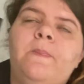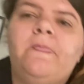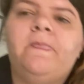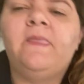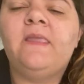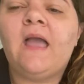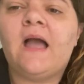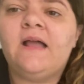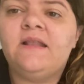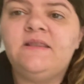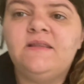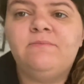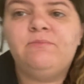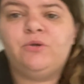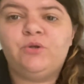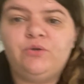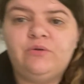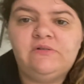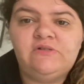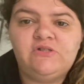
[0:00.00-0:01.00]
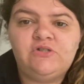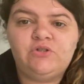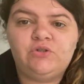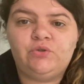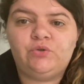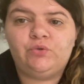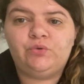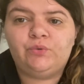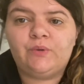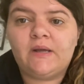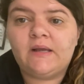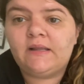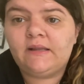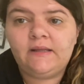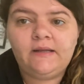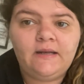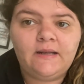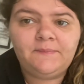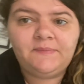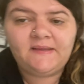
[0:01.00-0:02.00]
Got in the mood to
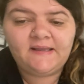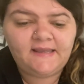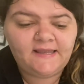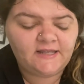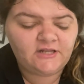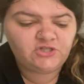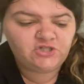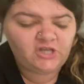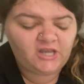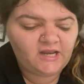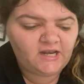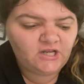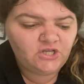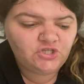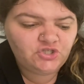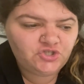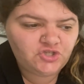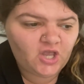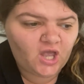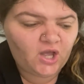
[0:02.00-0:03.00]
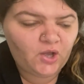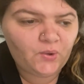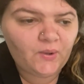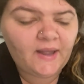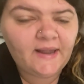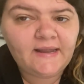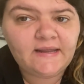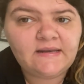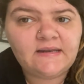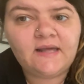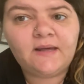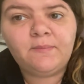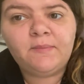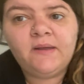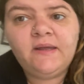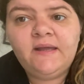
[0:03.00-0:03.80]
clean up the kitchen, so I ended up